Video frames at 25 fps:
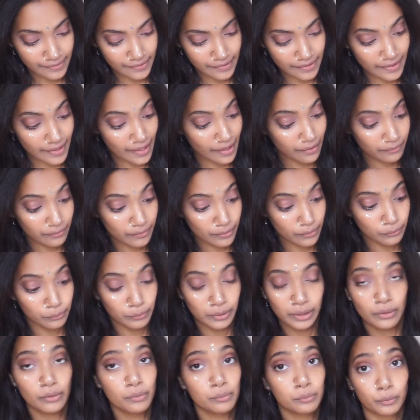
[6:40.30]
Now their
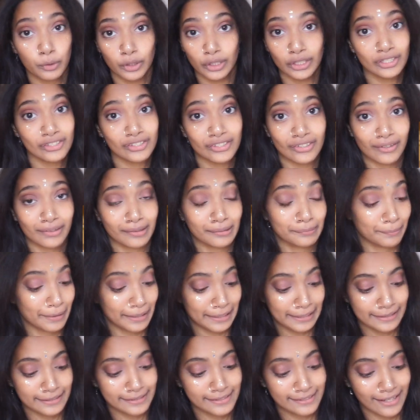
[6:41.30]
wheel works on the
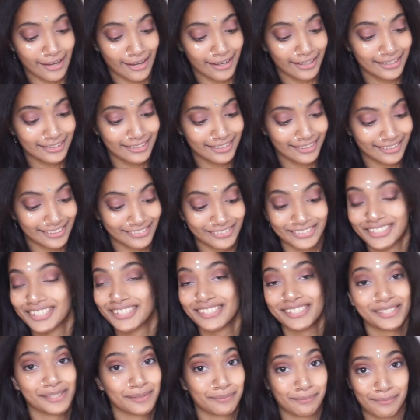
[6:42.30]
bedding side, which
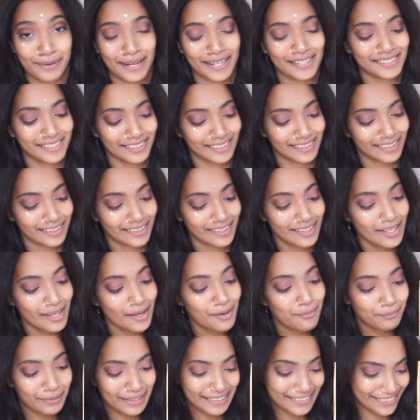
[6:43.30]
is amazing,
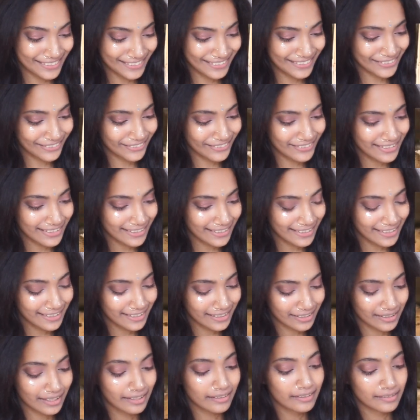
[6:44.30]
but still
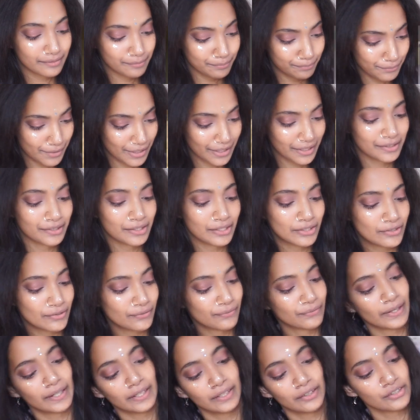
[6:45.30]
they made the
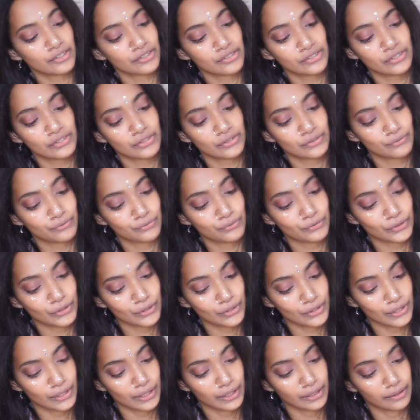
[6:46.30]
dividers
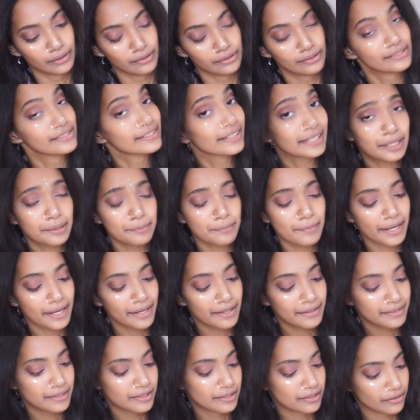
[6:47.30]
for their sand
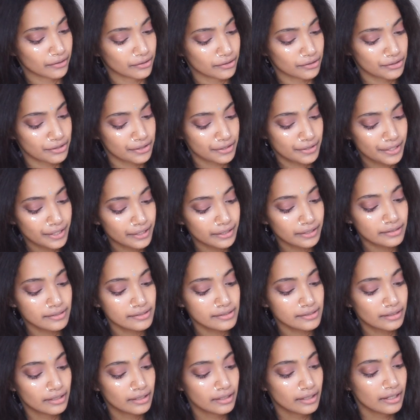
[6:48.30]
bath and other
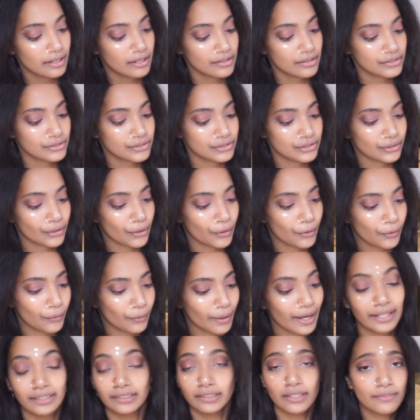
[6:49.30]
things. So
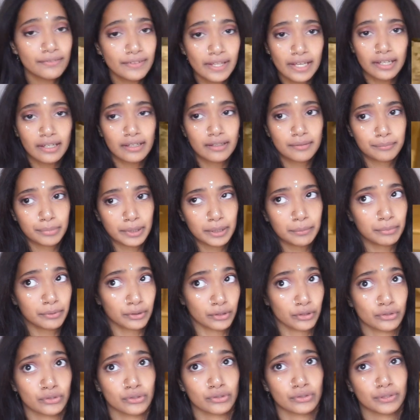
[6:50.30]
I love that people
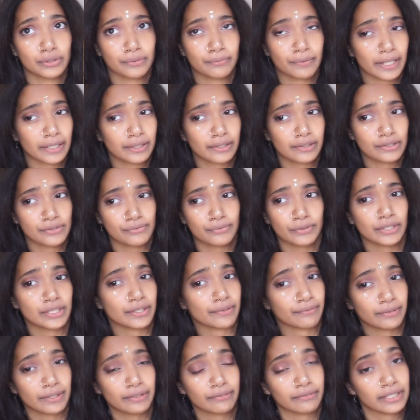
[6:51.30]
use dividers for
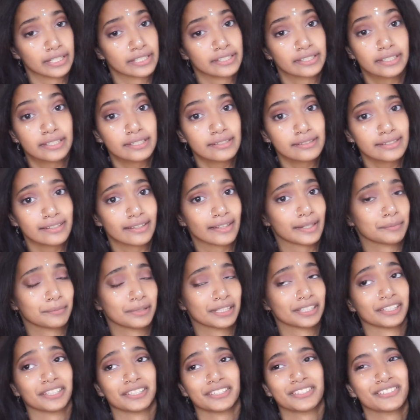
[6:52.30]
different reasons. I
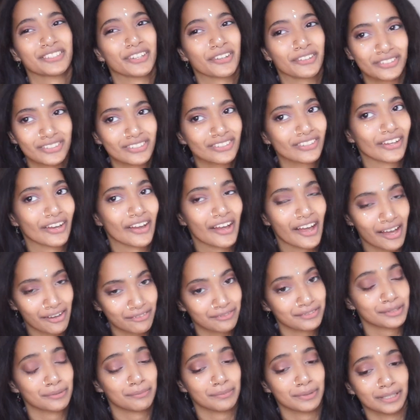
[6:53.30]
mean, it doesn't
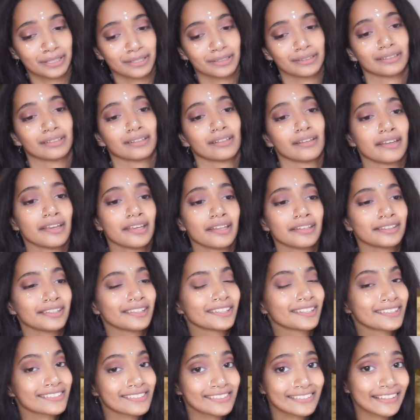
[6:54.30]
have to be
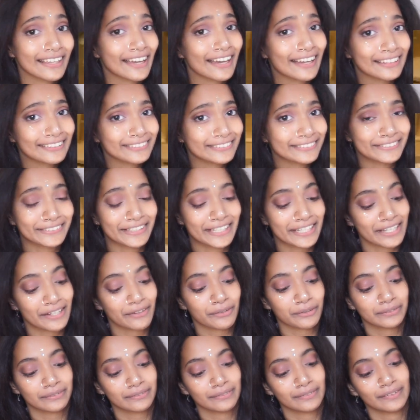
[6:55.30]
the exact
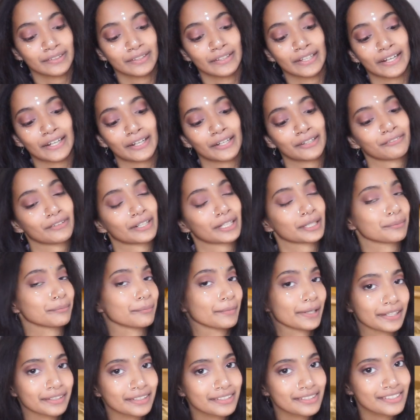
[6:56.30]
layout that I
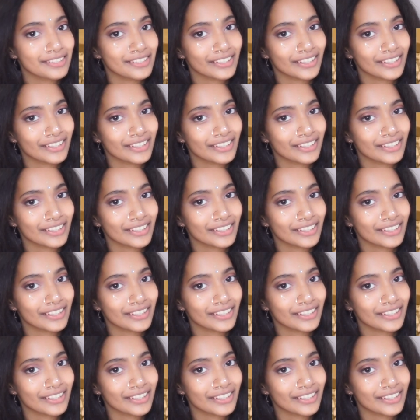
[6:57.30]
recommend.